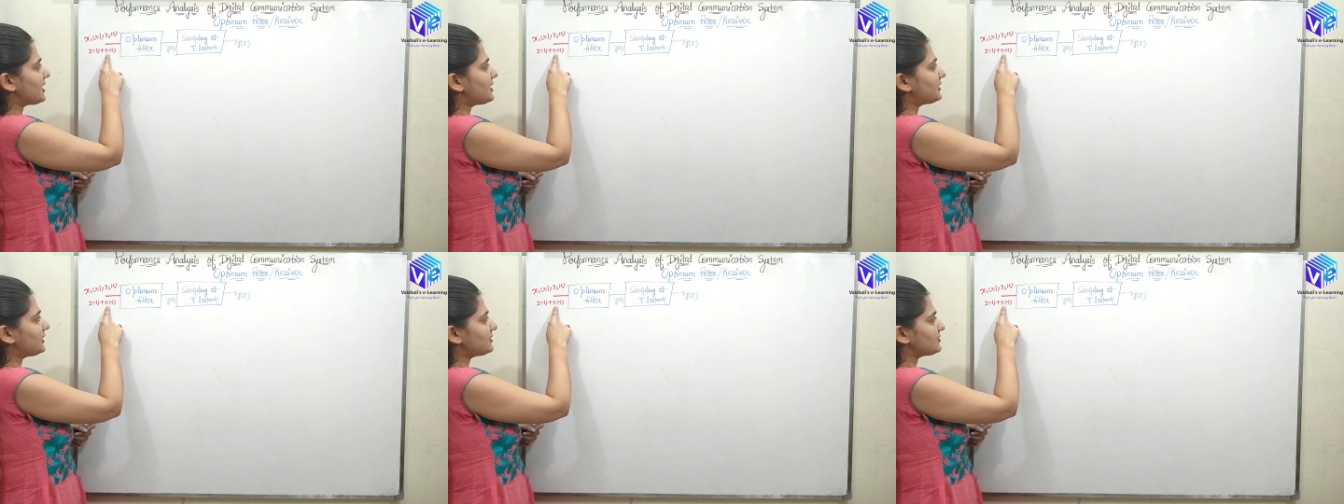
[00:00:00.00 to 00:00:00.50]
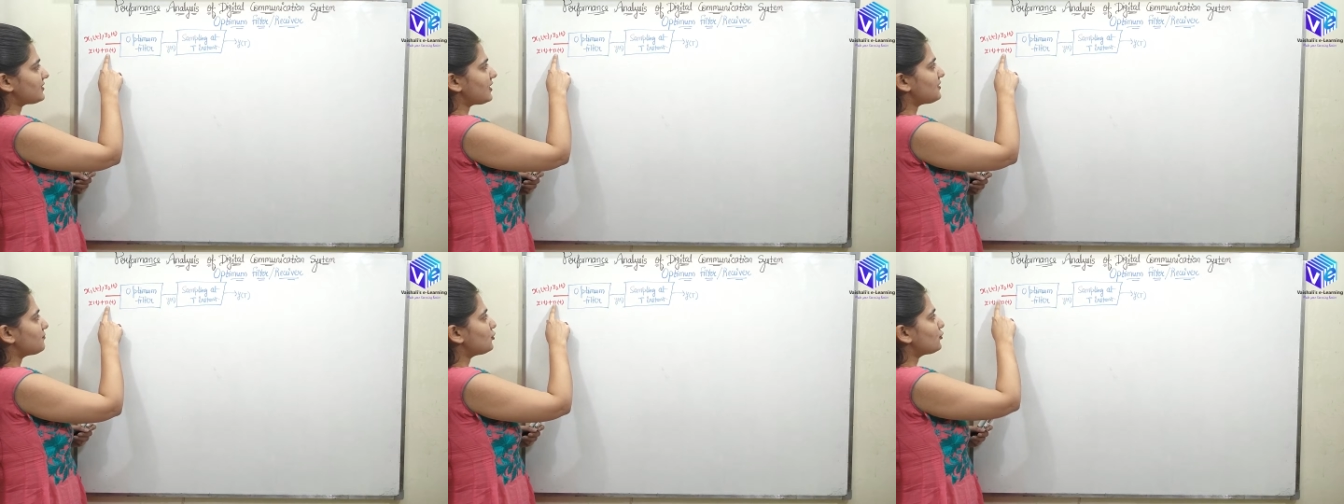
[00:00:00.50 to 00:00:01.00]
Nt is the
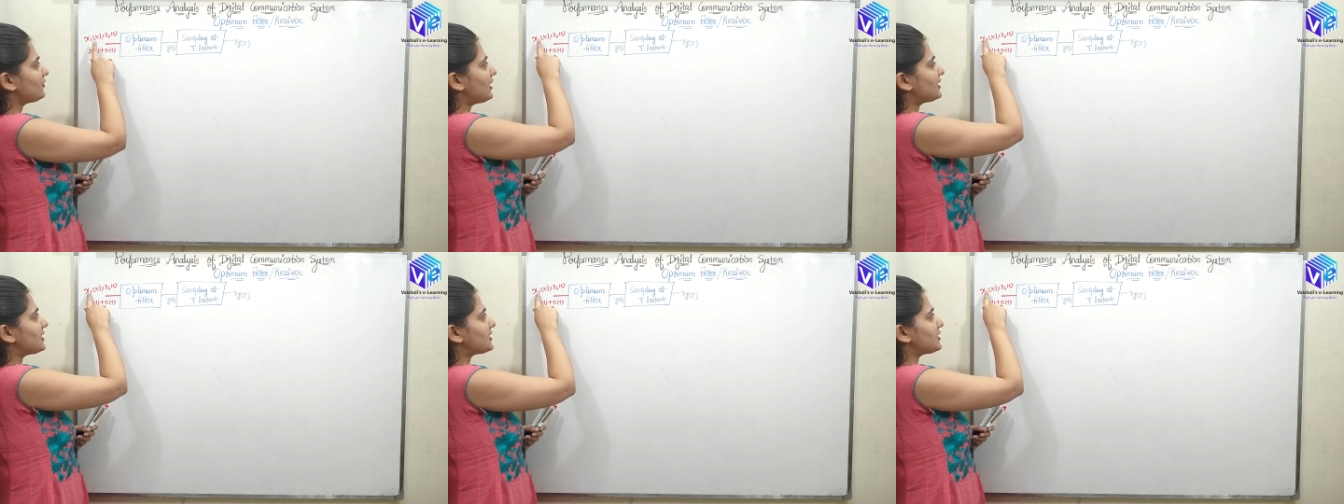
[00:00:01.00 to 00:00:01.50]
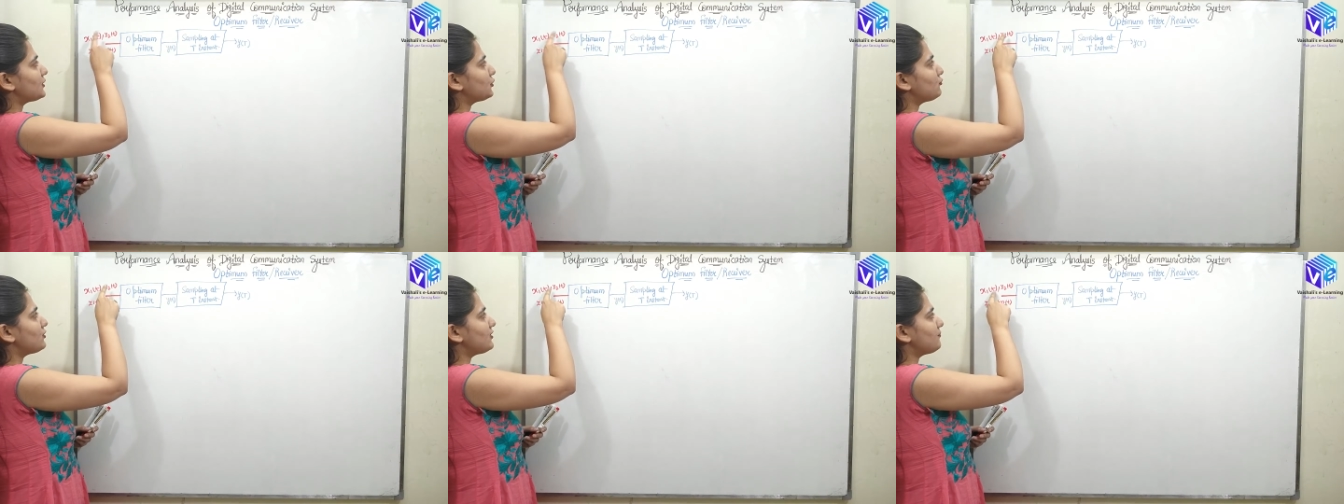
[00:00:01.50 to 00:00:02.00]
input. We are taking
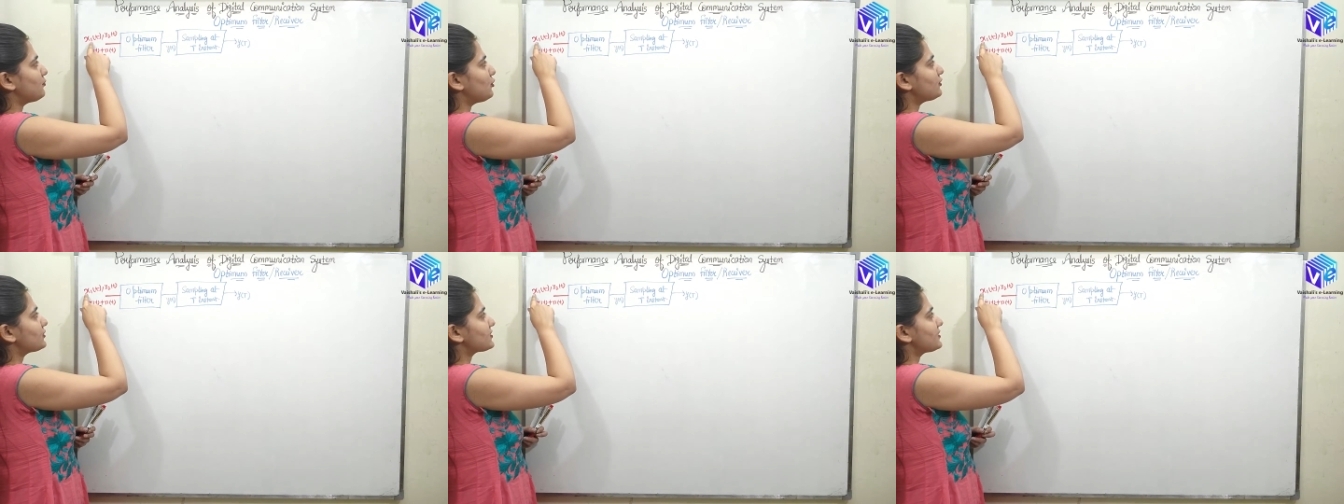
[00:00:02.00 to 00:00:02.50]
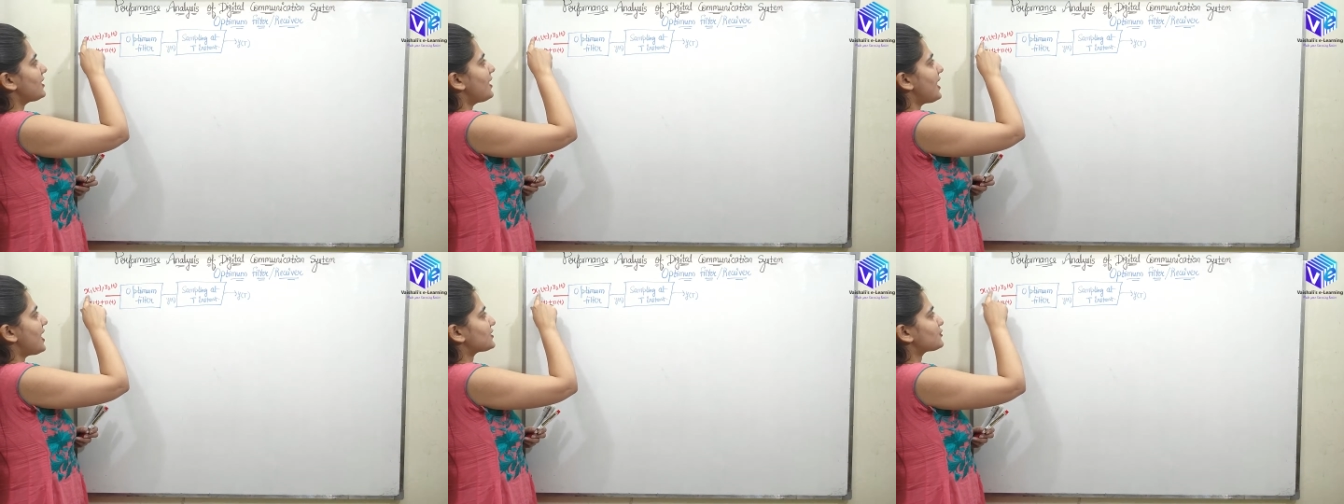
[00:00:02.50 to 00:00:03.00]
two inputs,
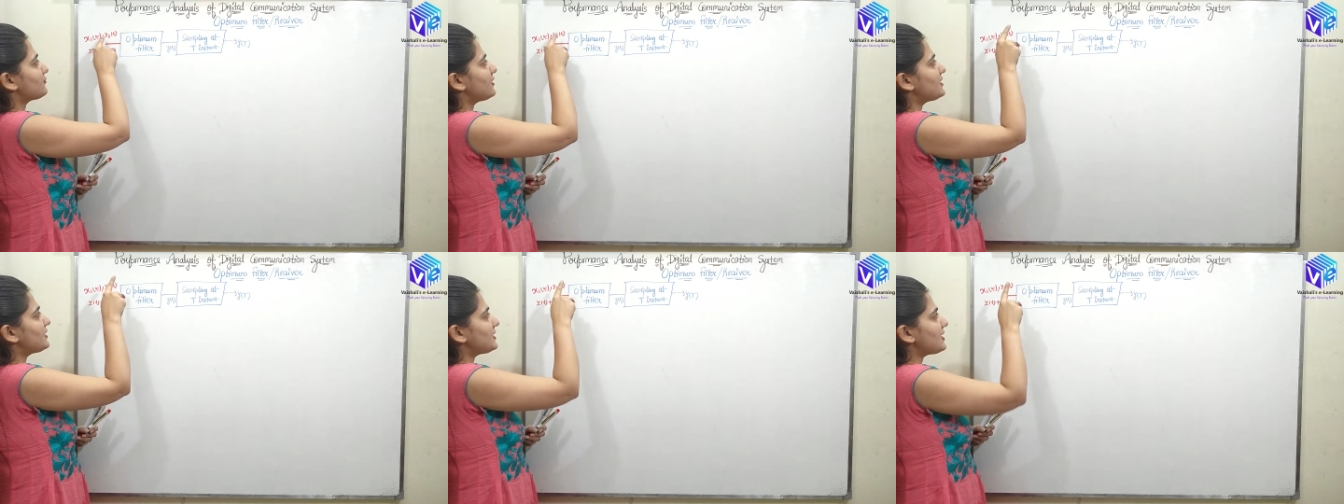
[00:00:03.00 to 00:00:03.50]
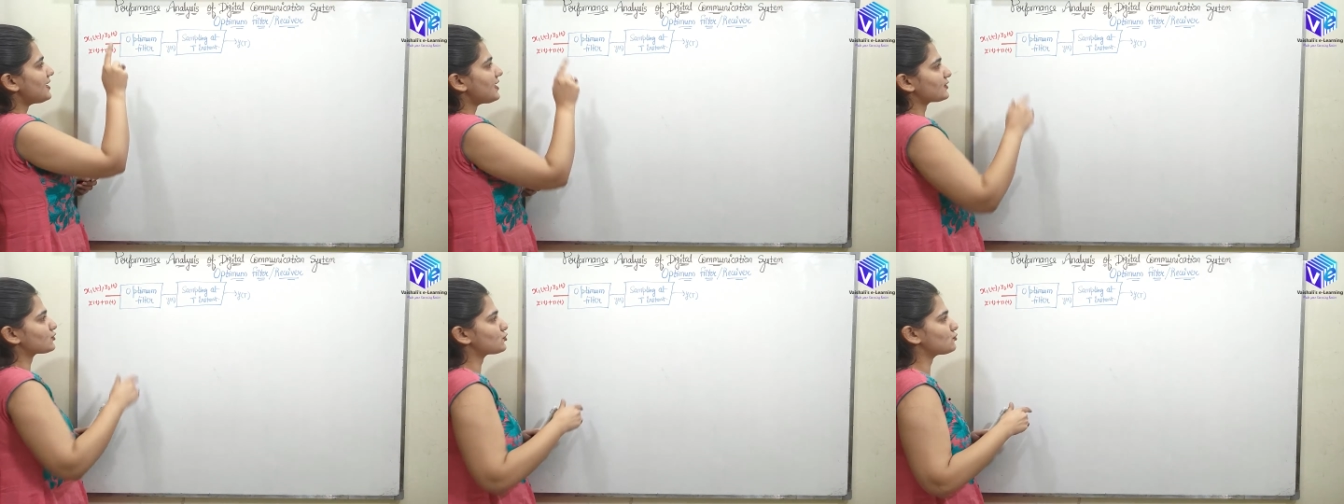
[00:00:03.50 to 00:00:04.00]
X one T and
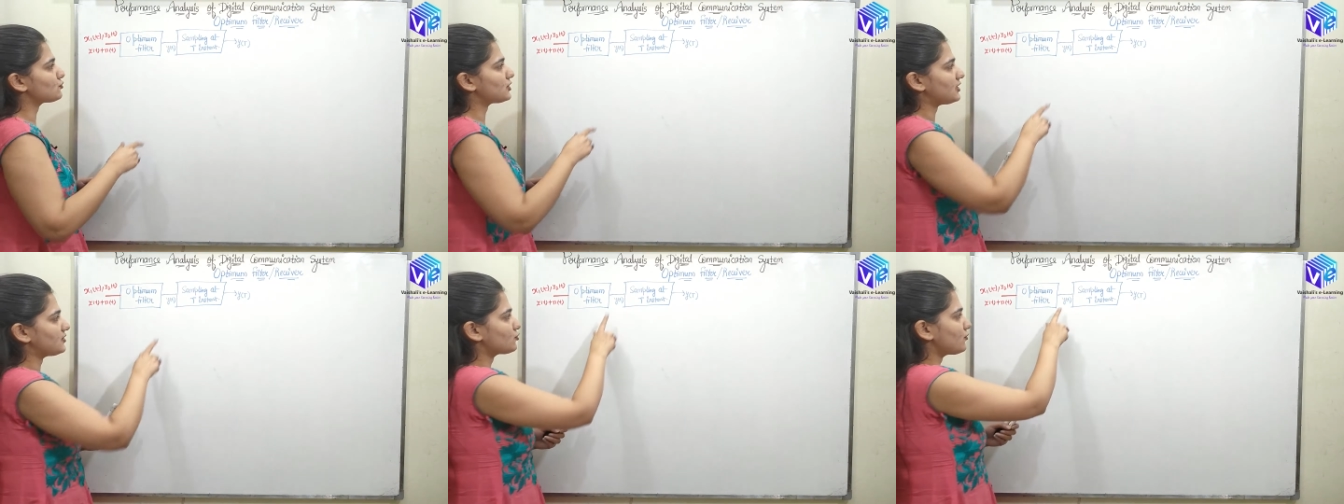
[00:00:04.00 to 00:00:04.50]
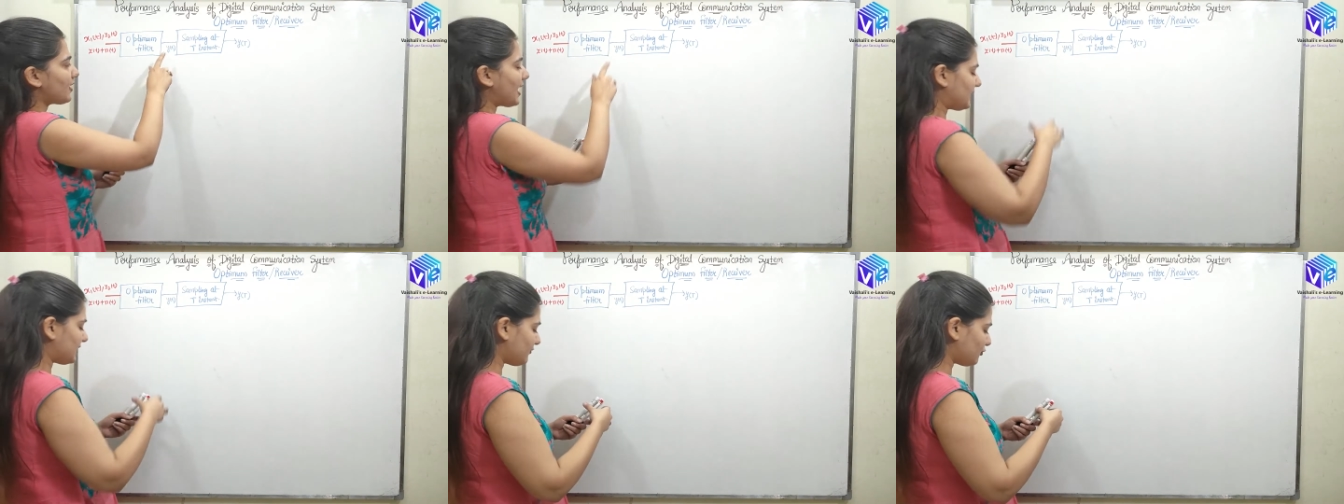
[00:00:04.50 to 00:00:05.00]
X two T. So
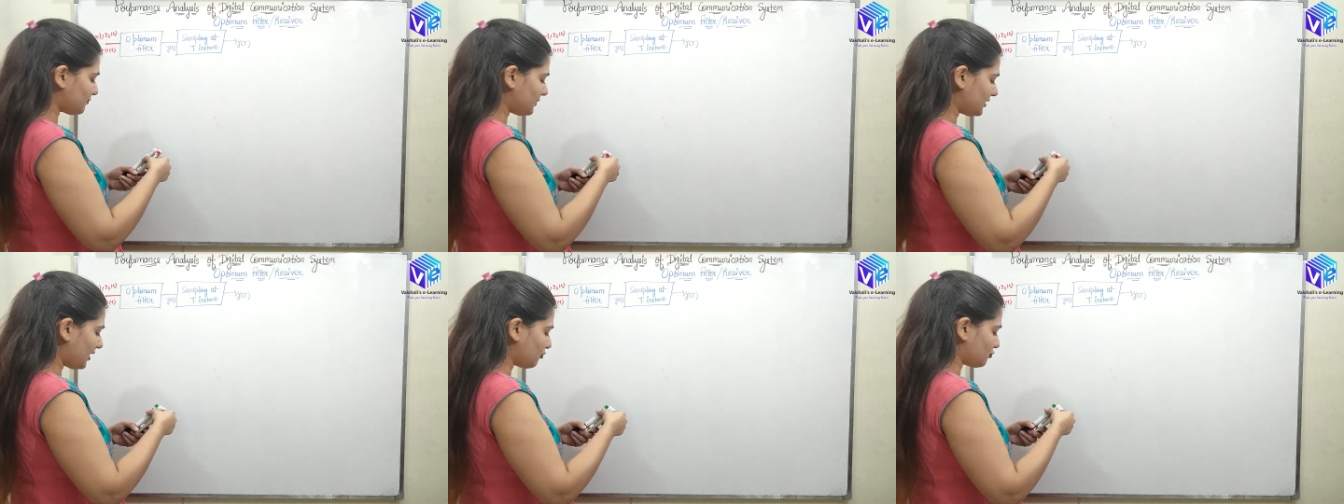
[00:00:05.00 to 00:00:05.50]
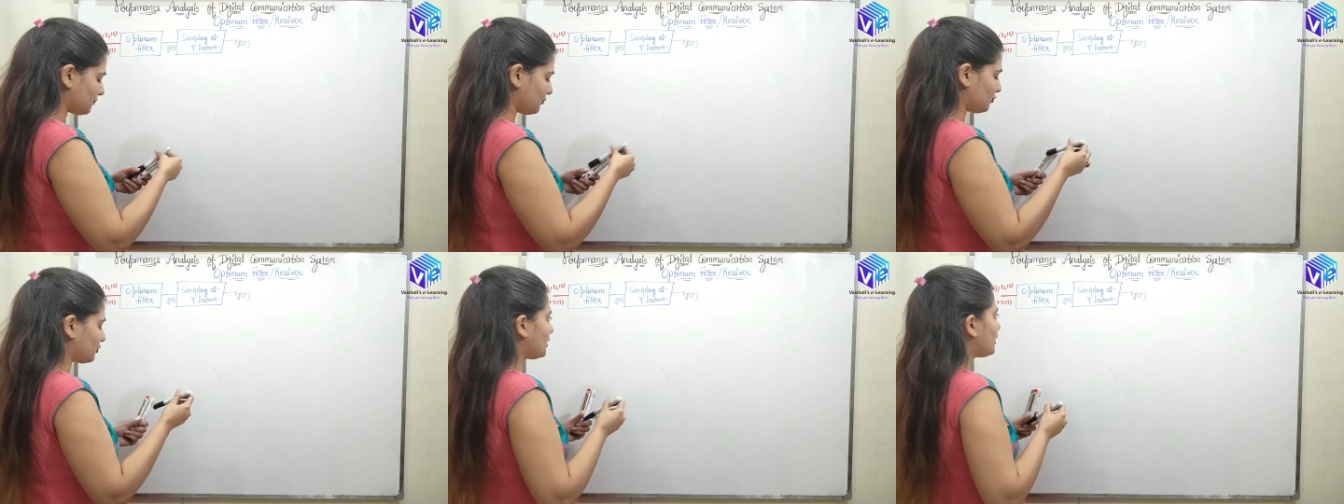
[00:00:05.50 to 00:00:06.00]
Yt would be the
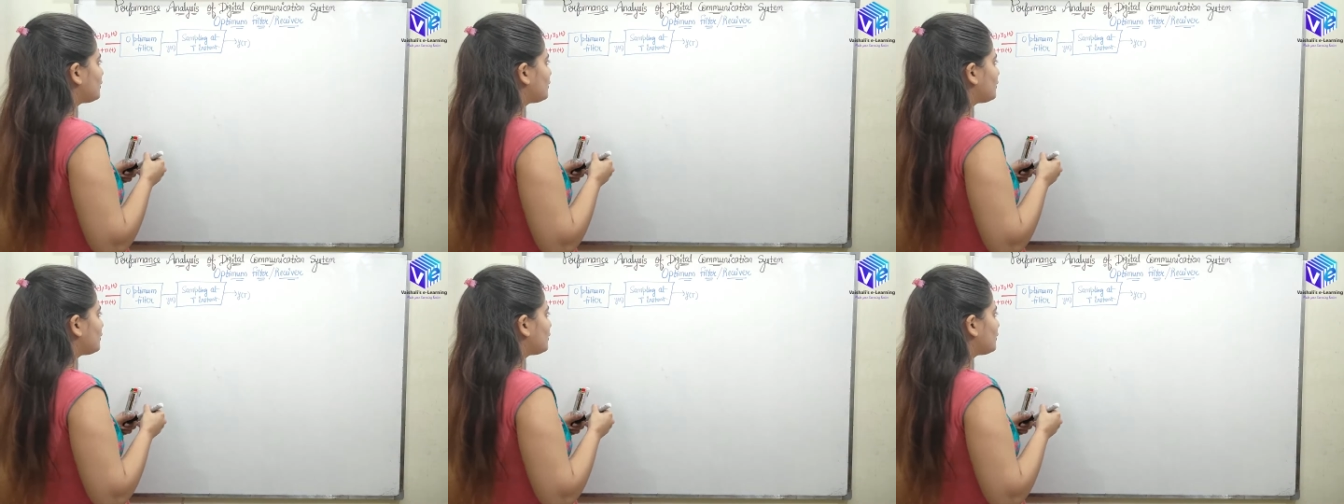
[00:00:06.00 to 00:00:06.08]
output.